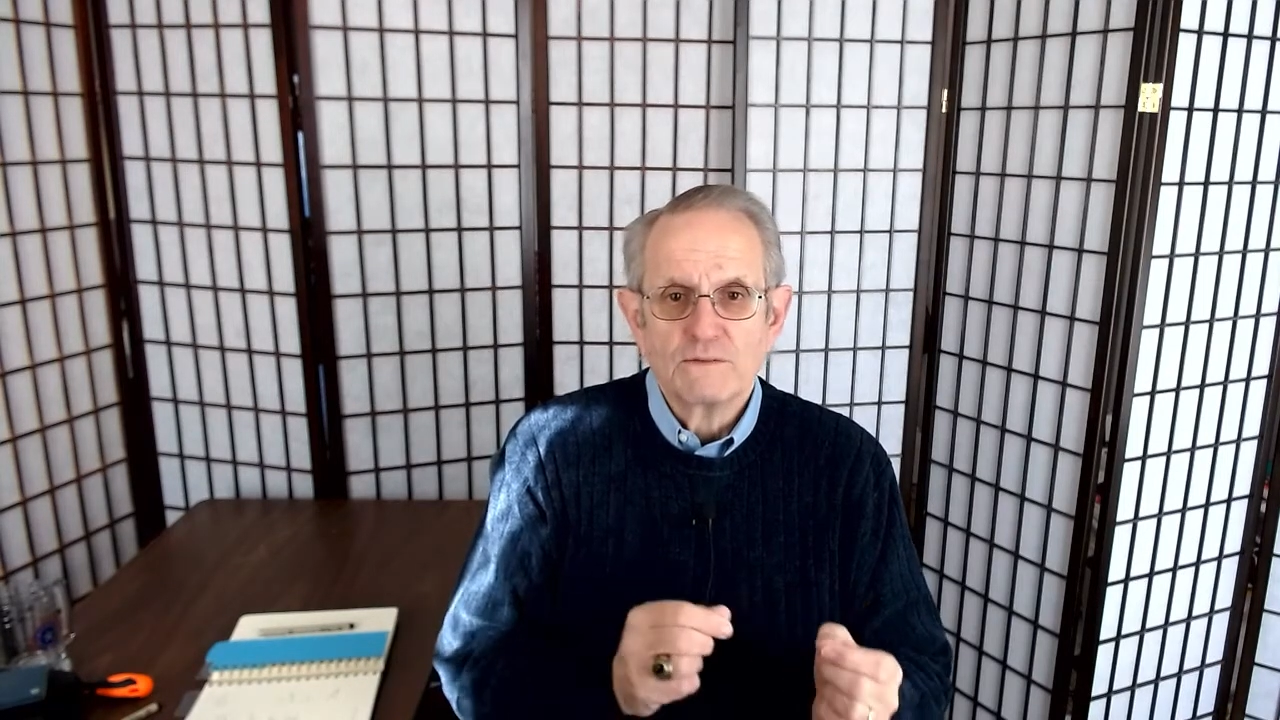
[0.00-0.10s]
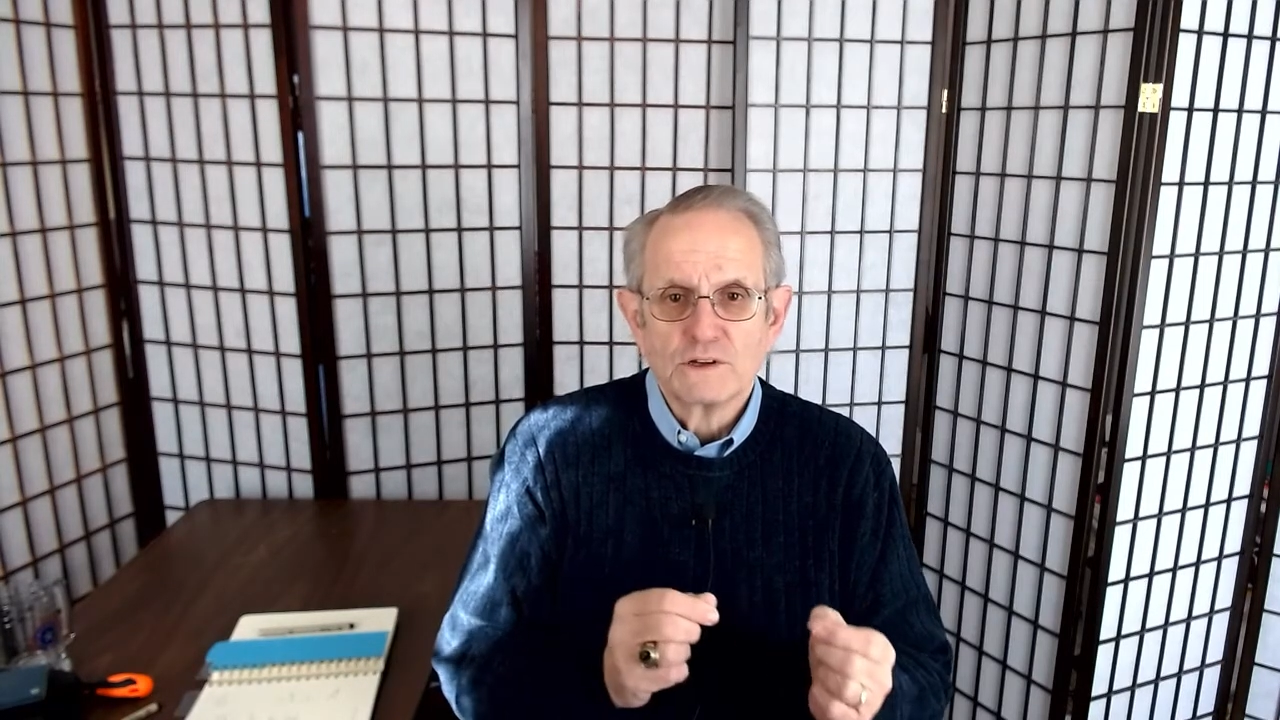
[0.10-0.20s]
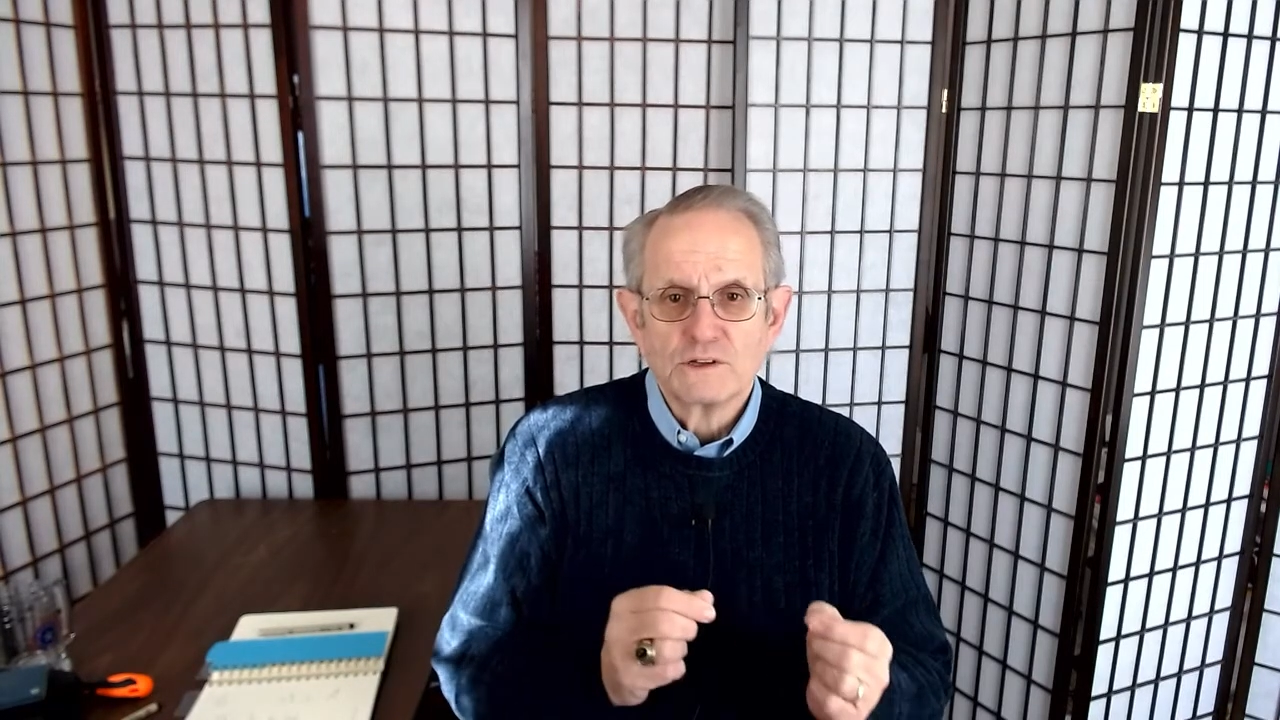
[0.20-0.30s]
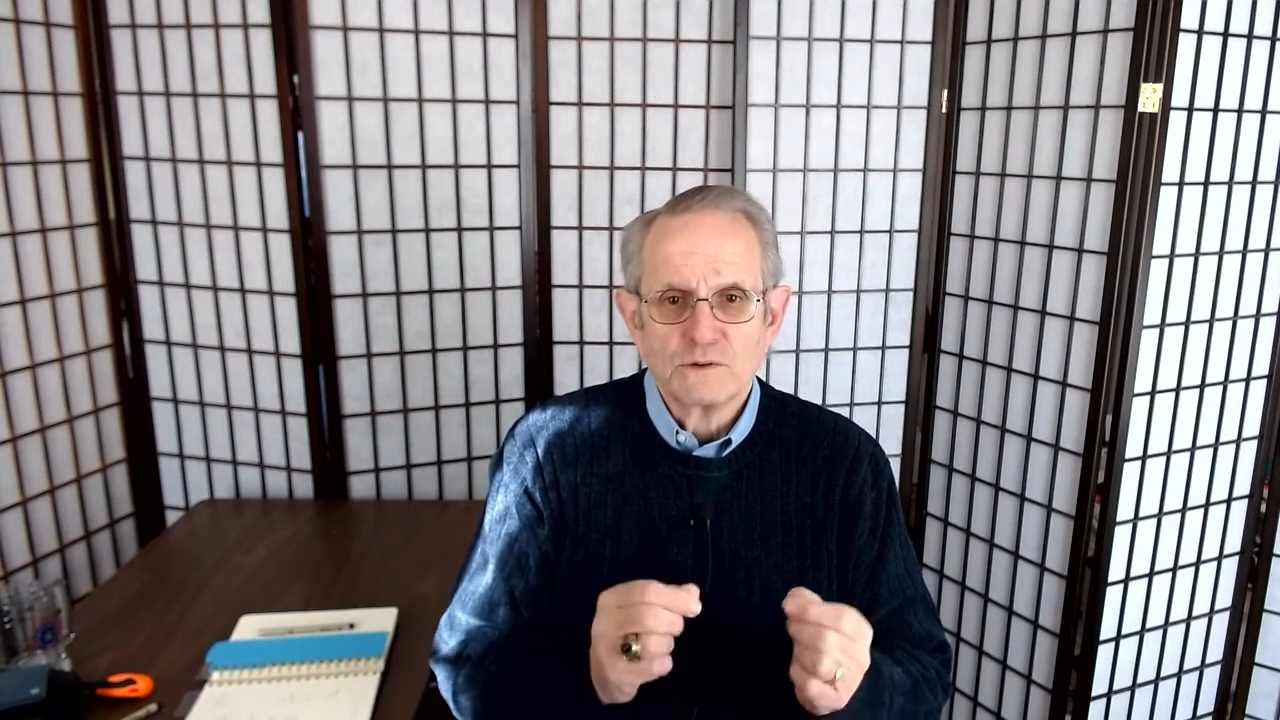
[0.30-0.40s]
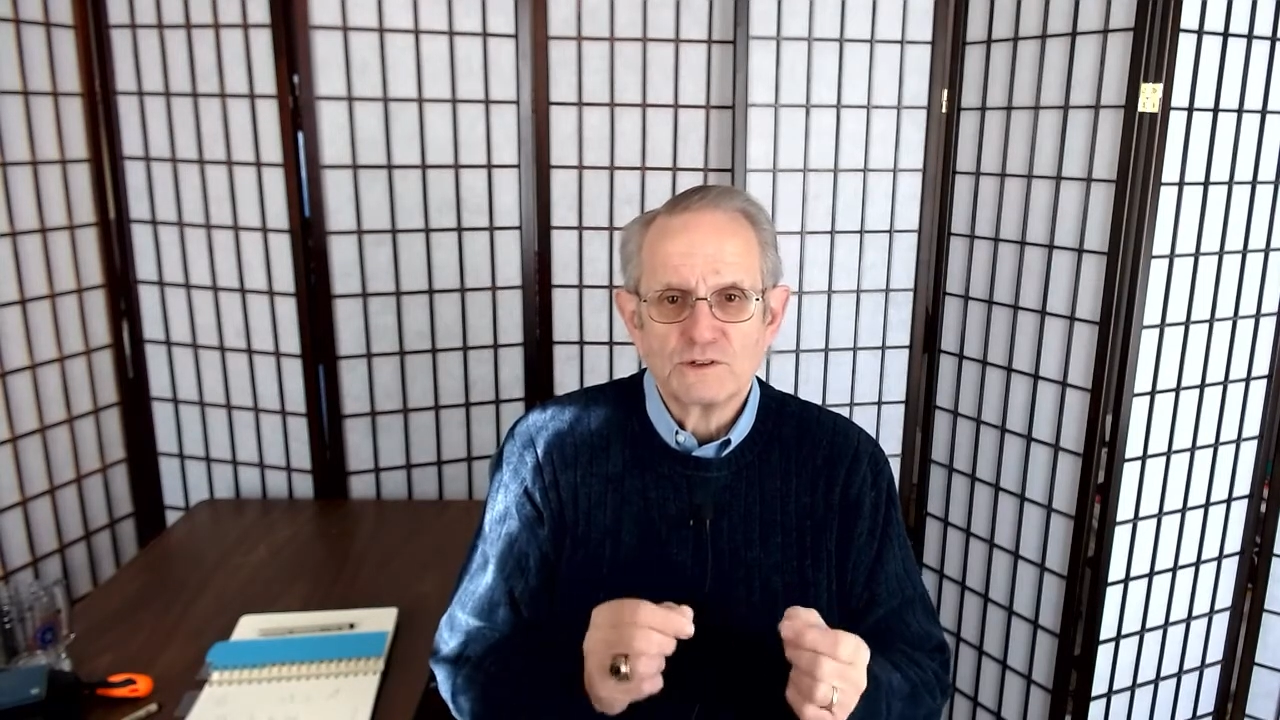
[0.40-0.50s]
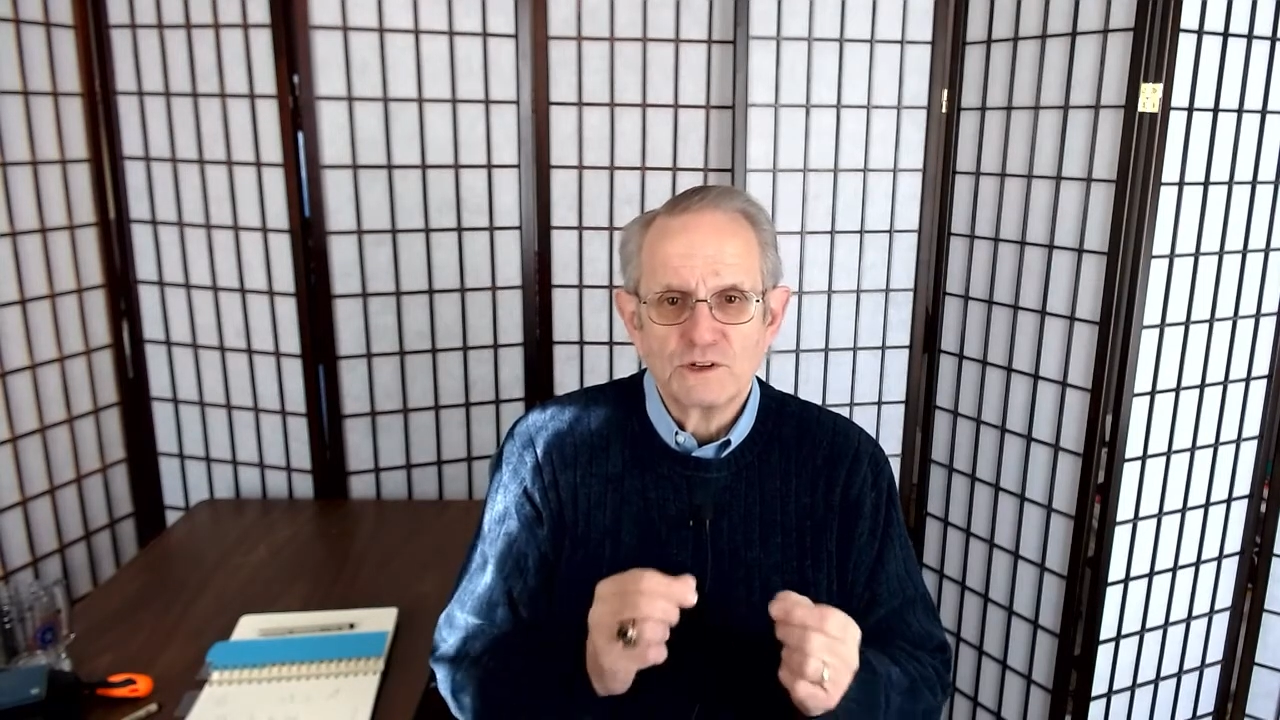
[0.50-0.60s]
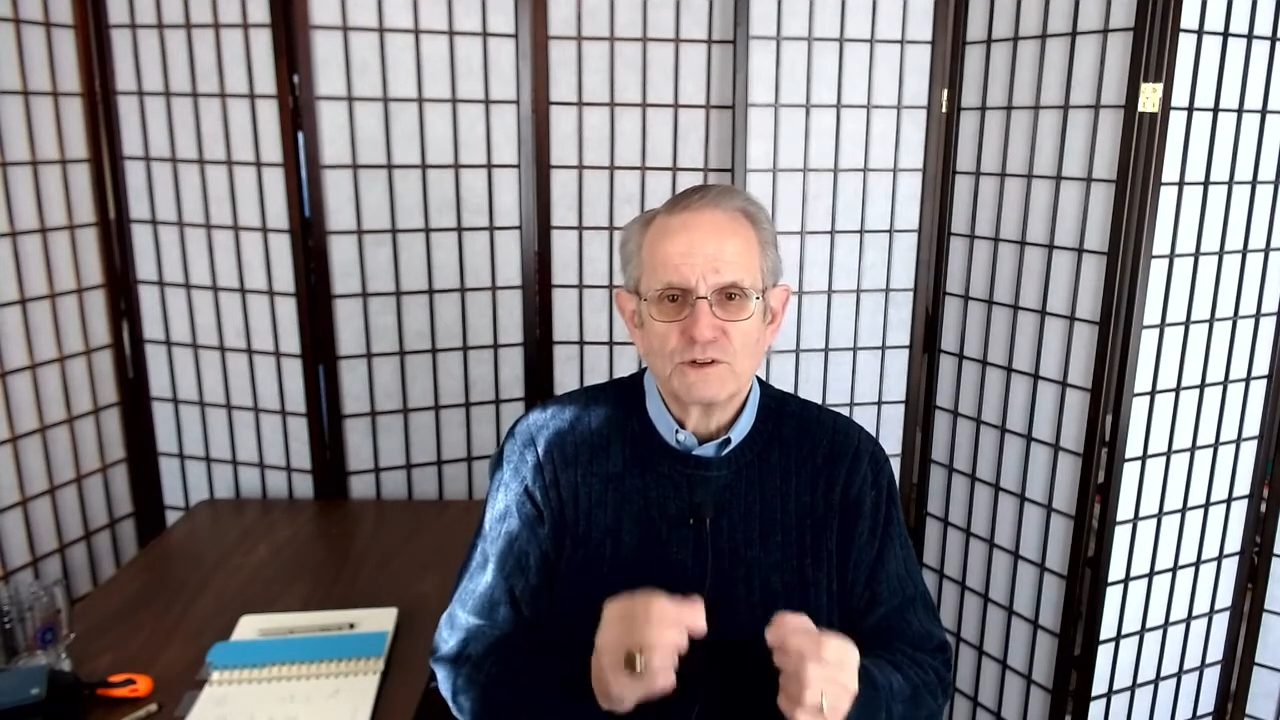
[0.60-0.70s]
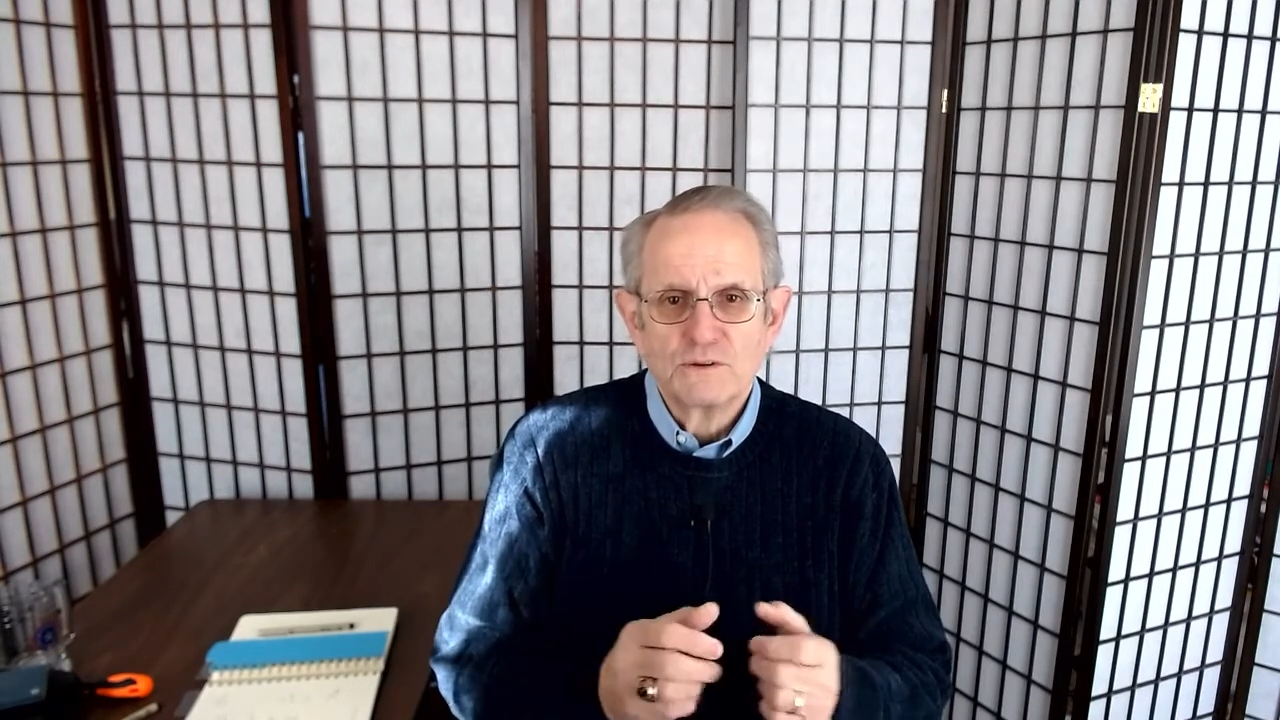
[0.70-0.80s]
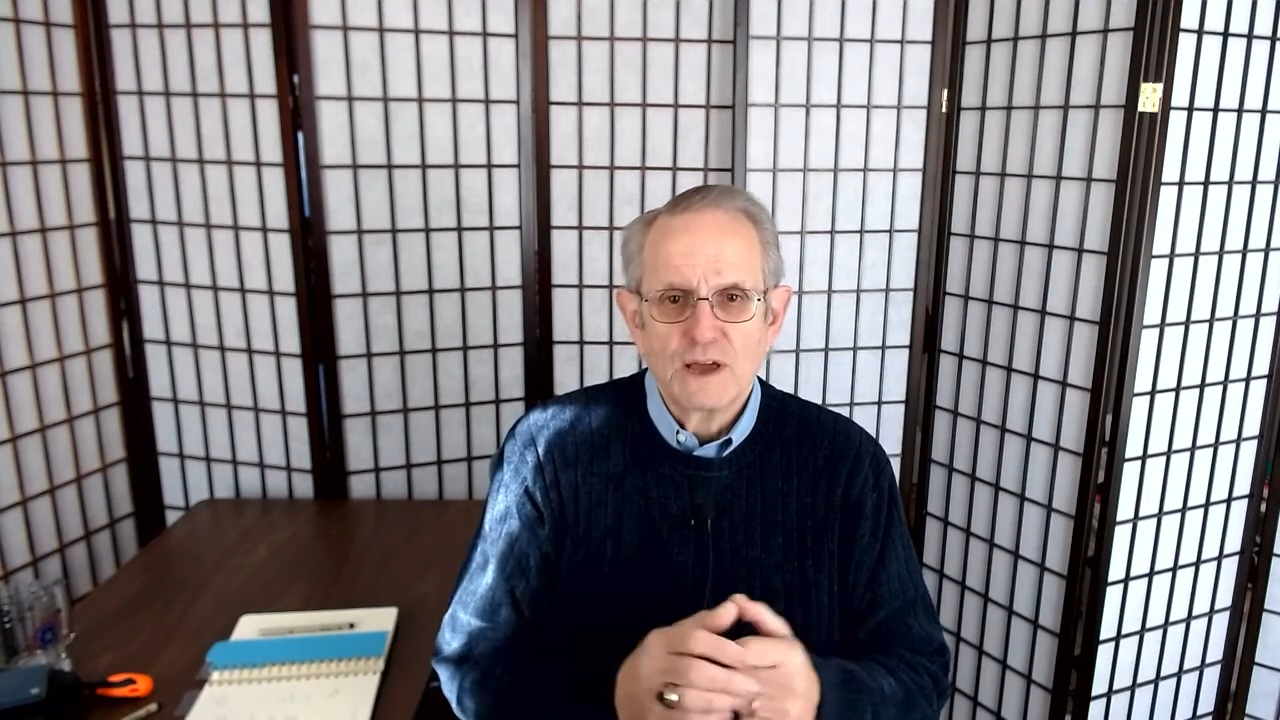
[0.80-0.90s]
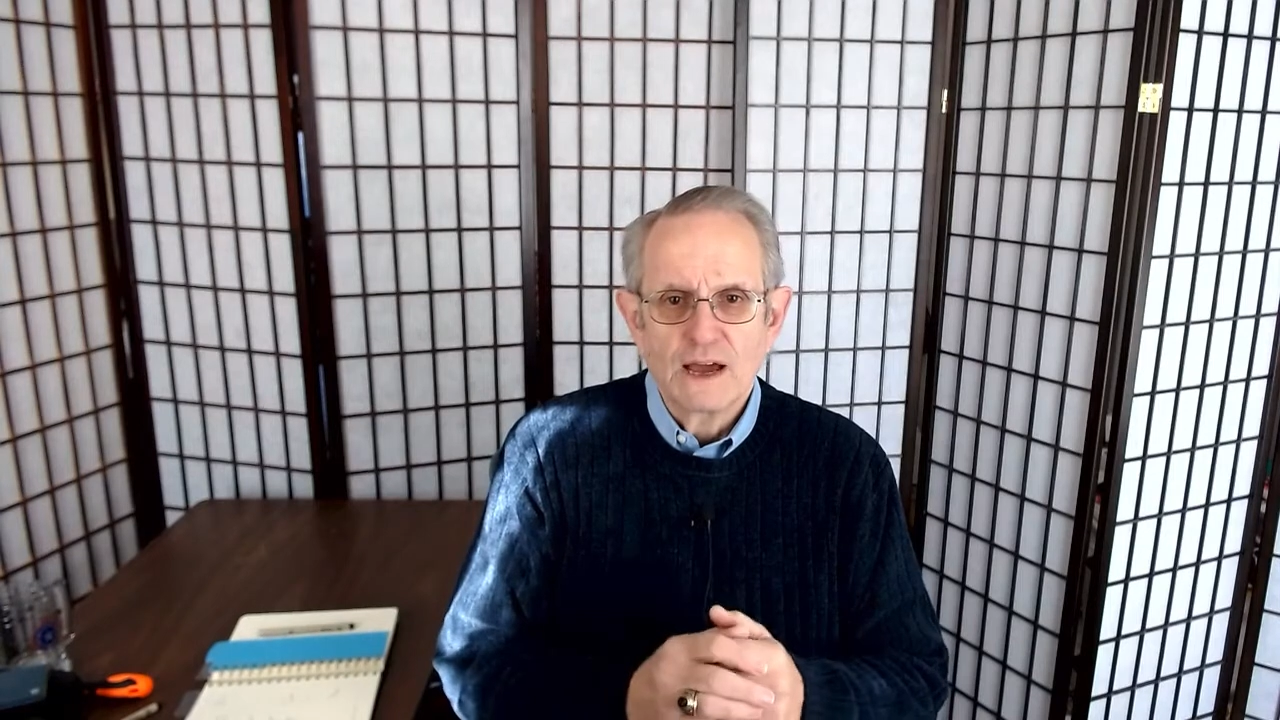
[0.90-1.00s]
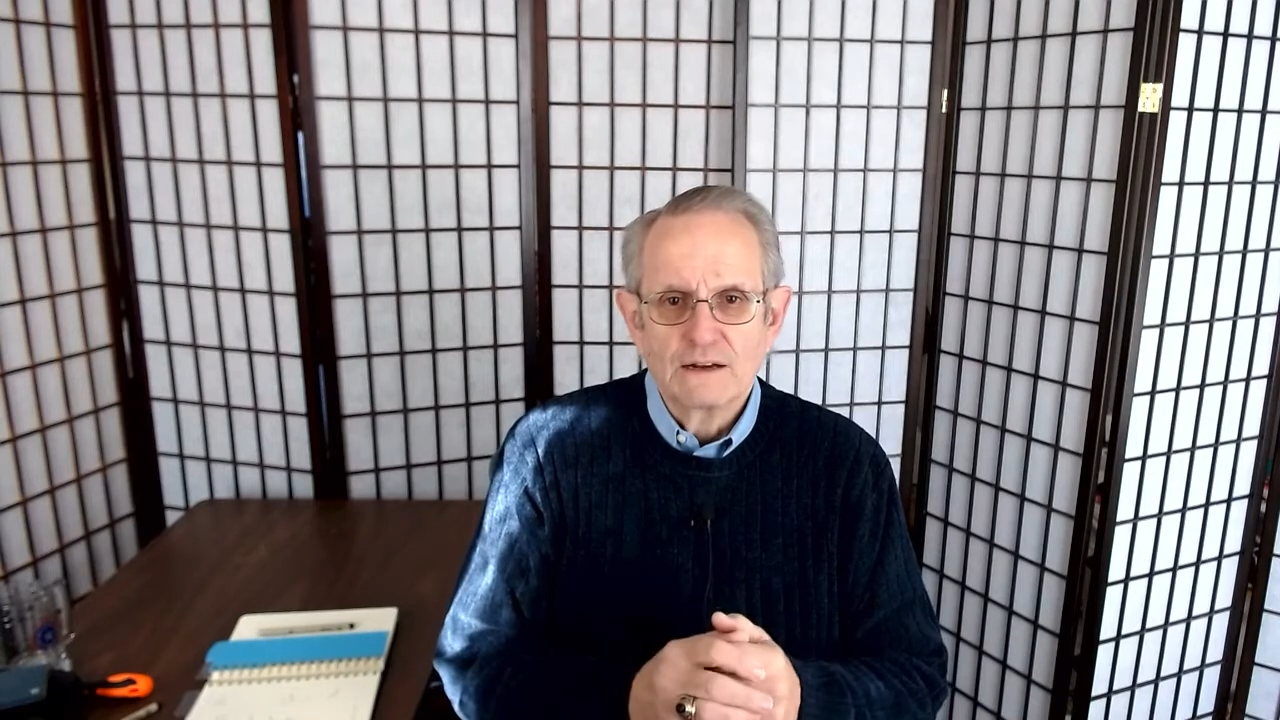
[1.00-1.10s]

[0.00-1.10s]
us was to do that,